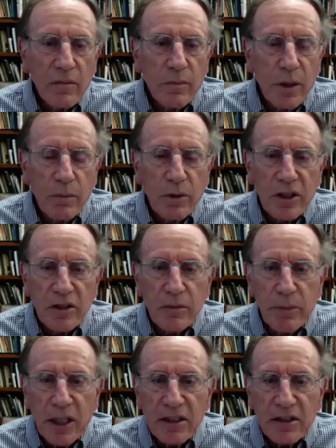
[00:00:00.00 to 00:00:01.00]
public
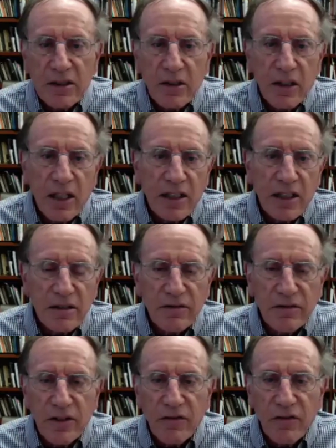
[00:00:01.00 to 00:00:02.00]
debates and lots of
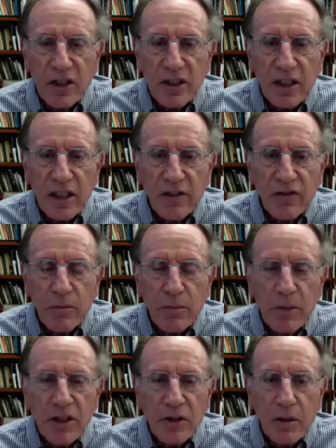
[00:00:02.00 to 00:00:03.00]
conflicting
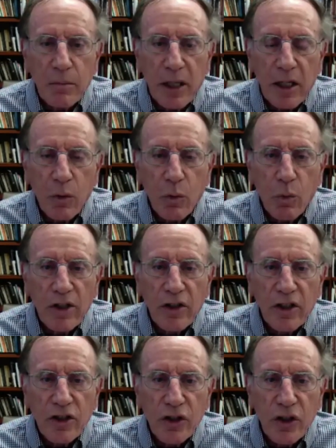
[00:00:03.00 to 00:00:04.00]
information about what
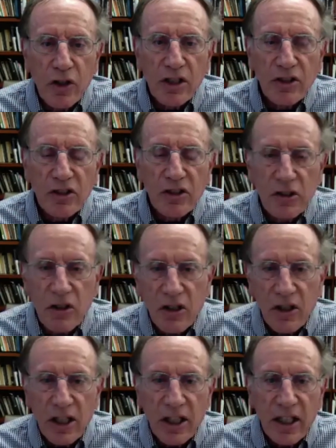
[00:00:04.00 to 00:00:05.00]
the charges are
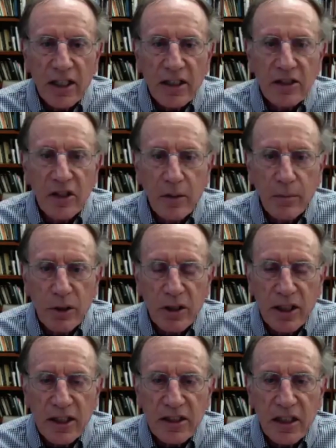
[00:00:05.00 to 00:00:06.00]
against the police.